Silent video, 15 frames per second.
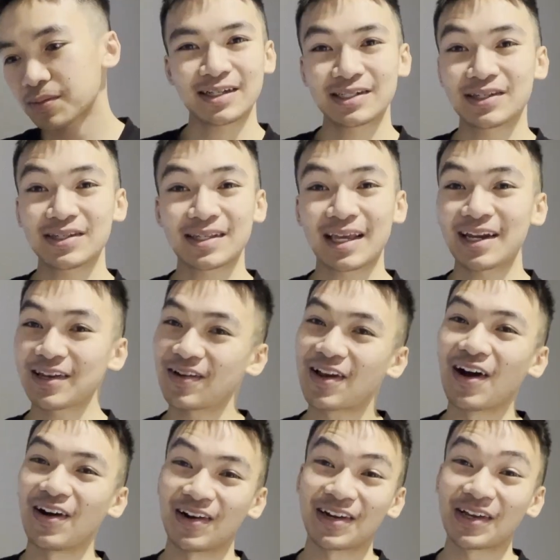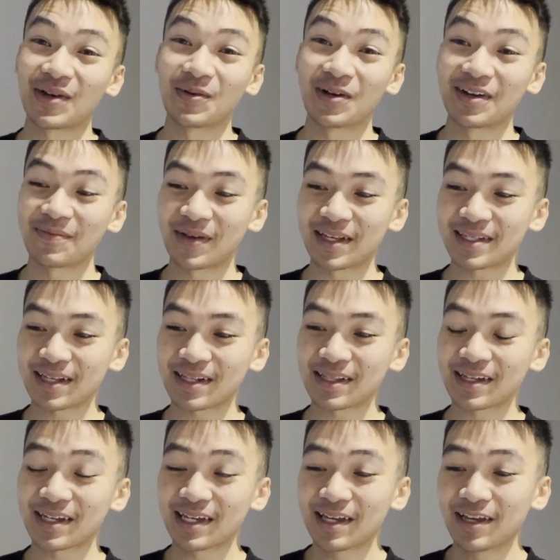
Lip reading: Just get your cardio in basically,